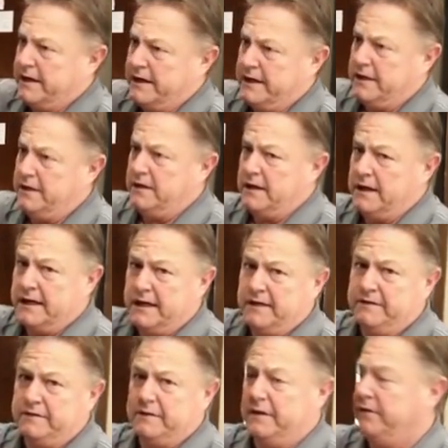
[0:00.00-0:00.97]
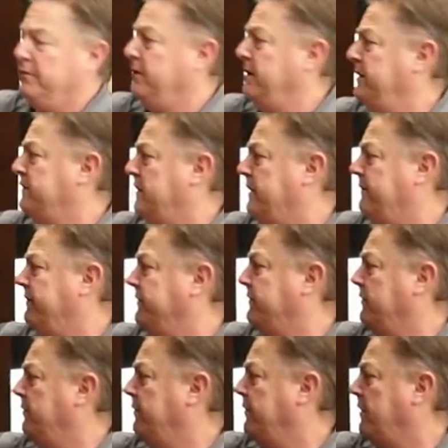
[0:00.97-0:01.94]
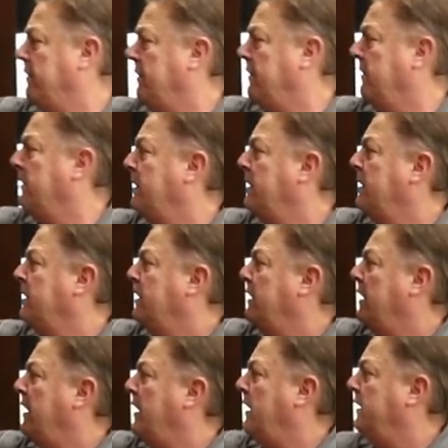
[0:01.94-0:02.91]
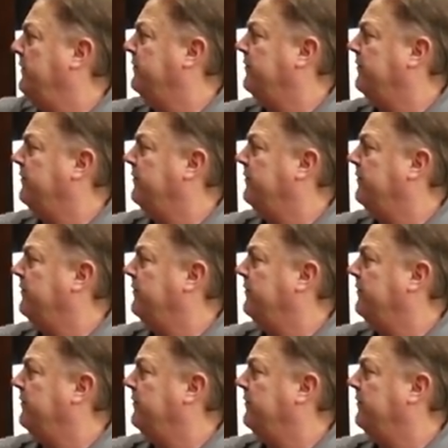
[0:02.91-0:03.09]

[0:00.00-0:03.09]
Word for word: again, like I said, reads off a sonar, uh,